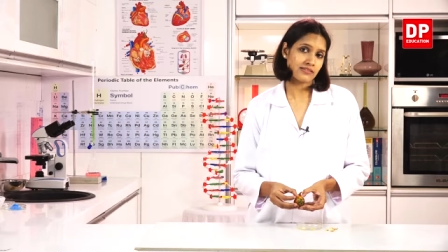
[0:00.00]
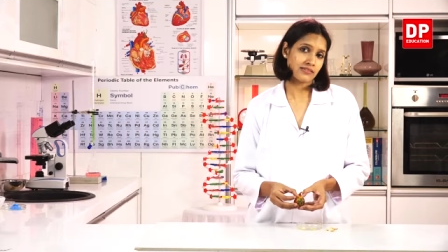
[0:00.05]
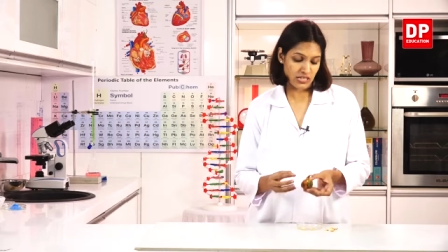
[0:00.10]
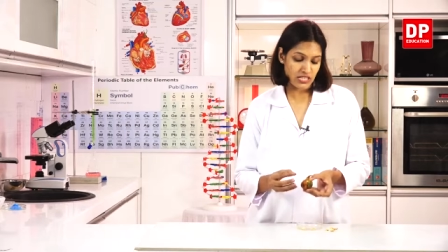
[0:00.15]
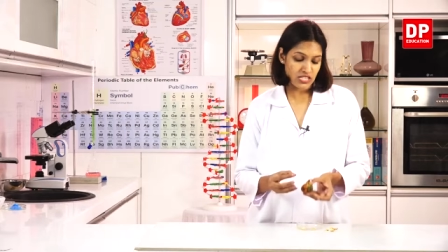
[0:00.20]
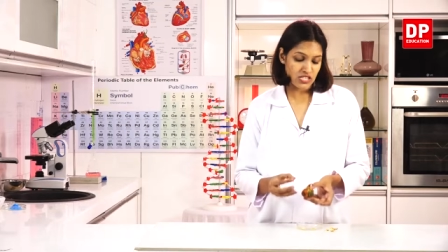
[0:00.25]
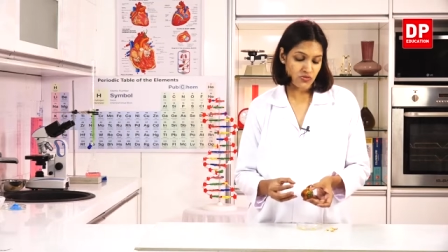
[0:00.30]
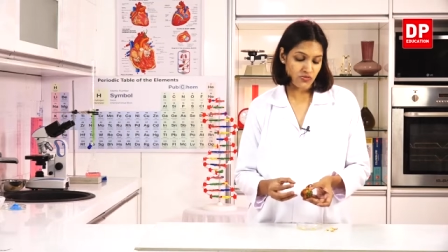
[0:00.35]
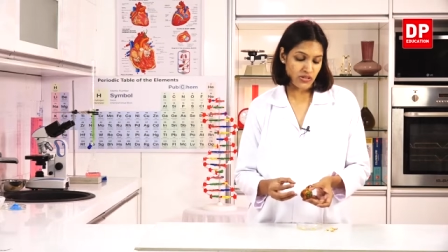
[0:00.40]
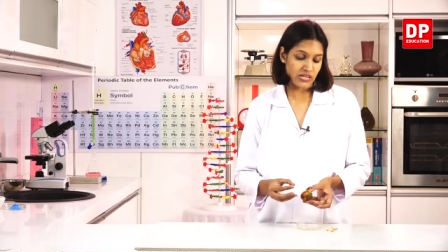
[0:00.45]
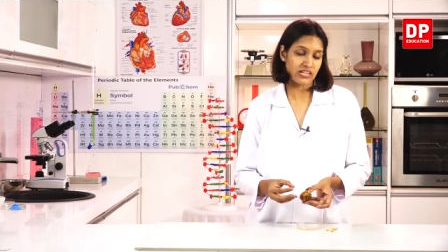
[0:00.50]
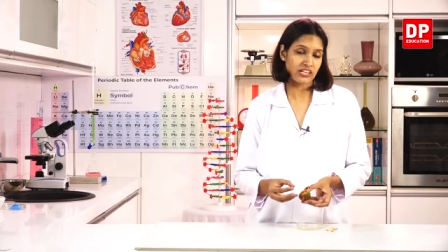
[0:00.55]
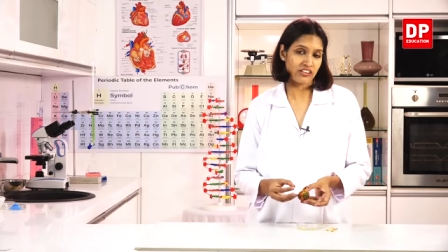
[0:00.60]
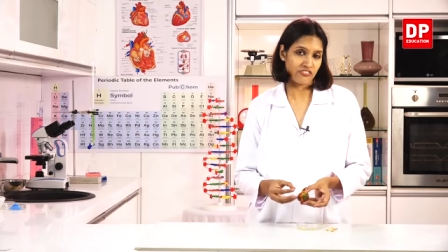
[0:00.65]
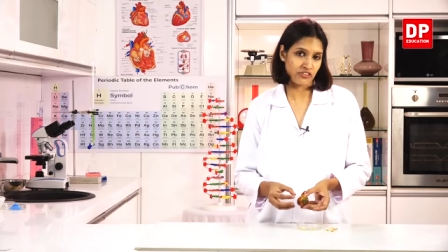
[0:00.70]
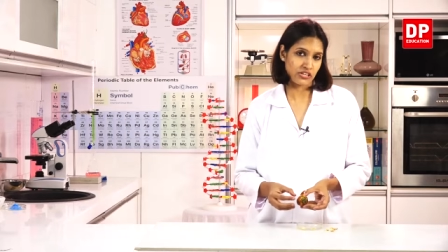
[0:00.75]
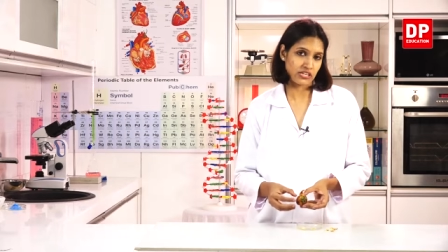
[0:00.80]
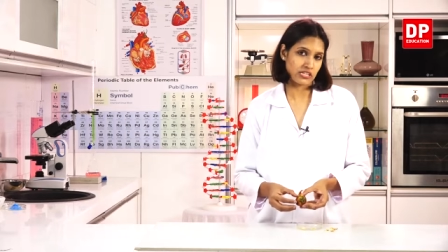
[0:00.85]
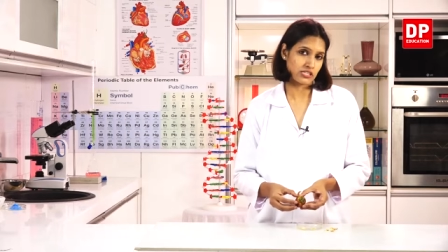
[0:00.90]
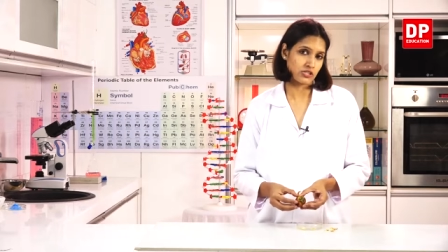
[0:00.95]
it's very
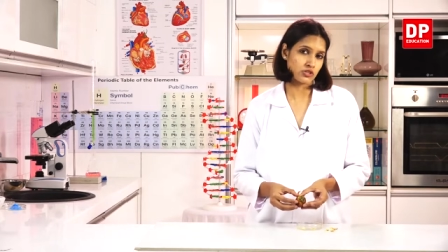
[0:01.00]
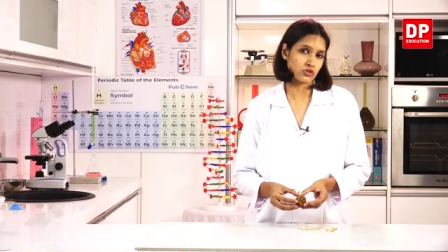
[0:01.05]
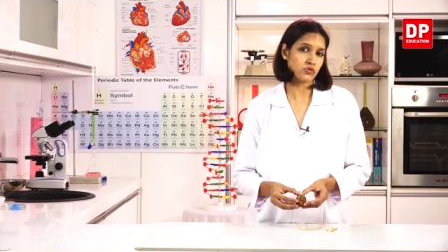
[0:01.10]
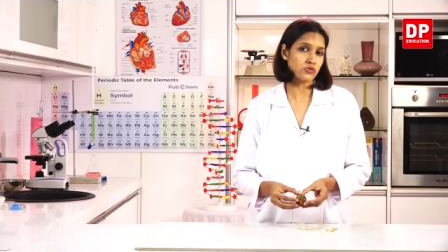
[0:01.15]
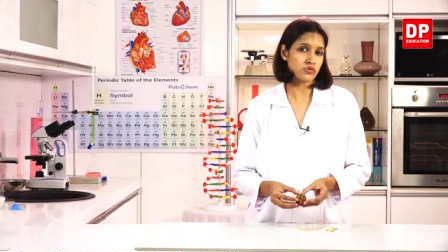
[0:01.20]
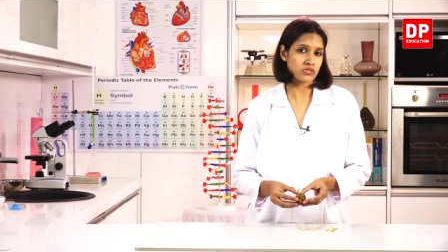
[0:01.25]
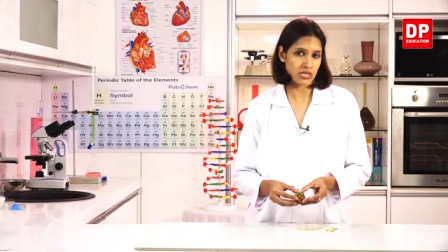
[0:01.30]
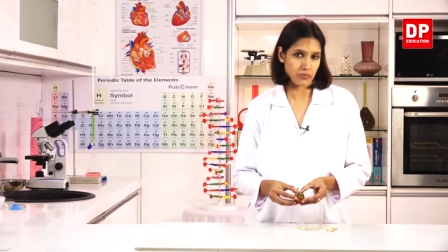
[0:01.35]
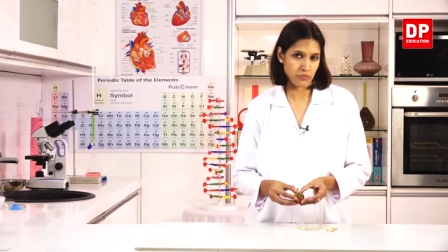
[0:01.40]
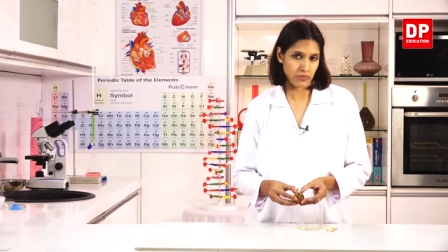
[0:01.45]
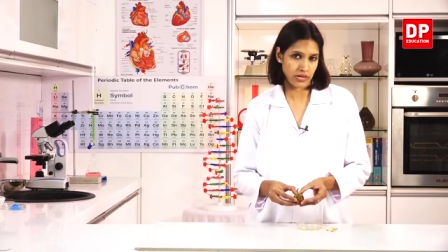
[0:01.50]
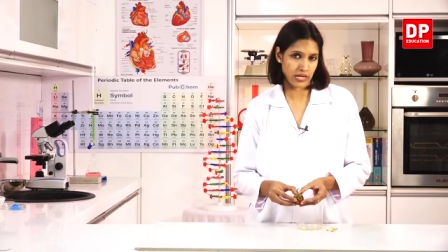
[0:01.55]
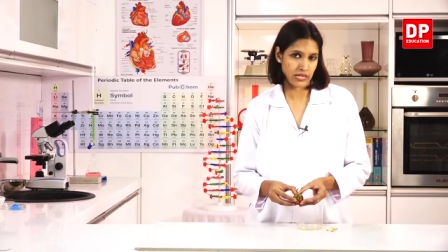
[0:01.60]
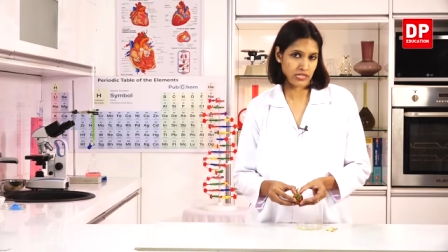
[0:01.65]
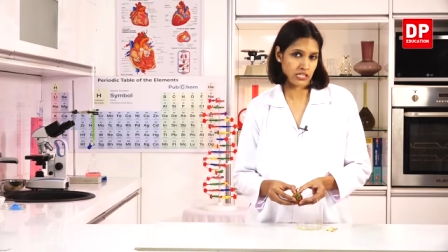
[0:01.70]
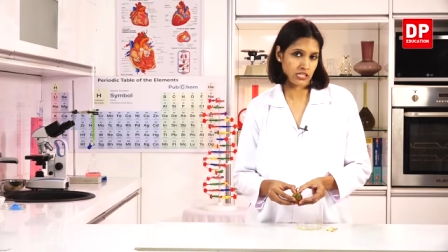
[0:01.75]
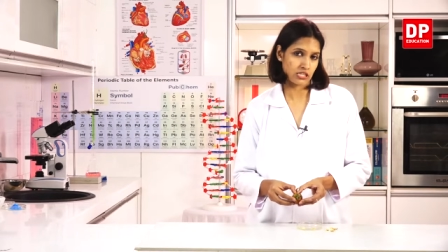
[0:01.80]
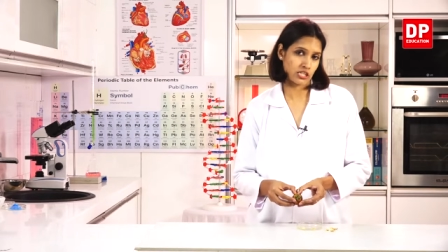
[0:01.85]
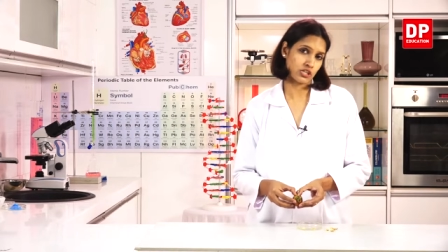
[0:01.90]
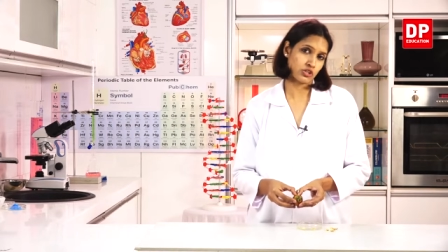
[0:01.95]
difficult to separate
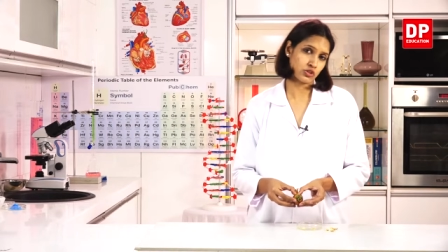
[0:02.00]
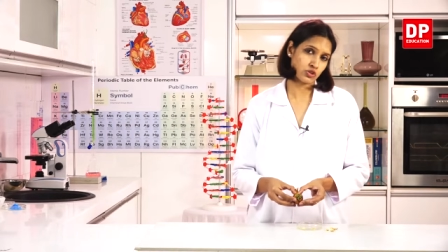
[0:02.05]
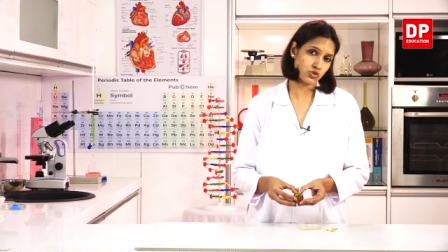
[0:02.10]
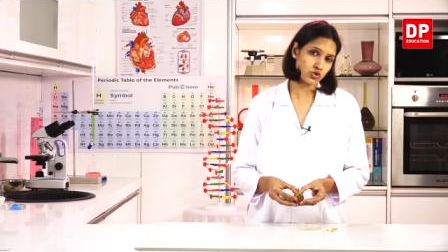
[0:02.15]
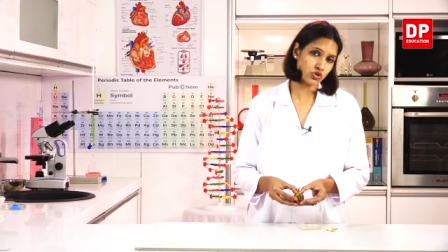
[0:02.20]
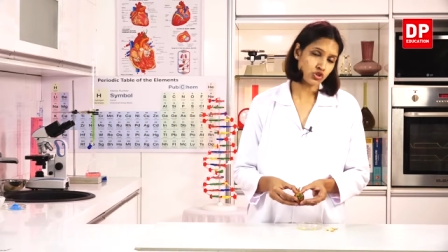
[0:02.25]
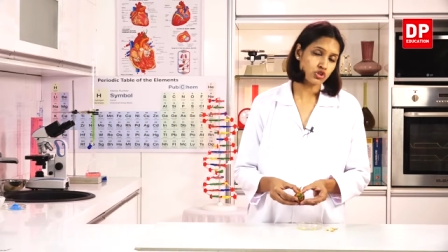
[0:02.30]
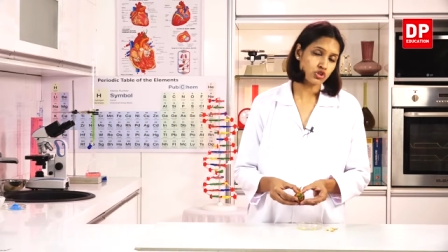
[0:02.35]
it into